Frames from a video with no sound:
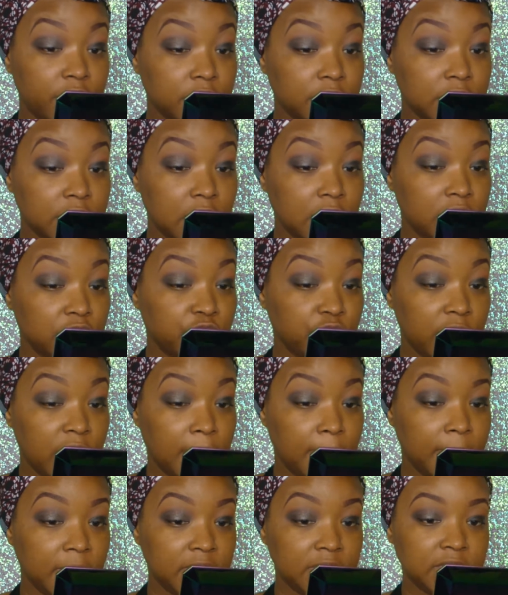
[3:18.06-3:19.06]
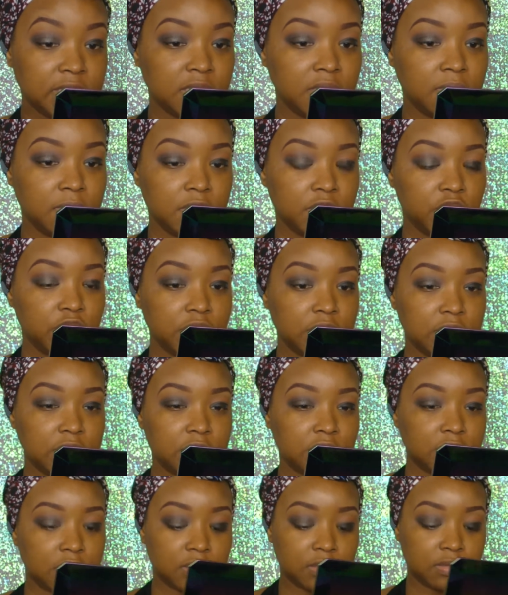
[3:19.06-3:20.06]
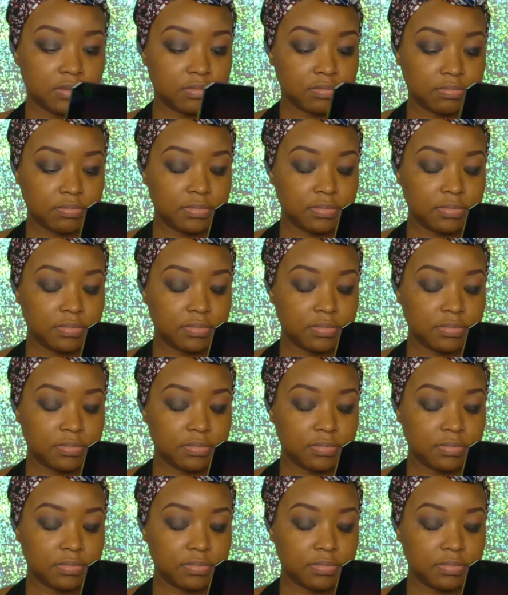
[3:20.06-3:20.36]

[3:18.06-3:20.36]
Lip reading: of those colors, when I mix them, it just,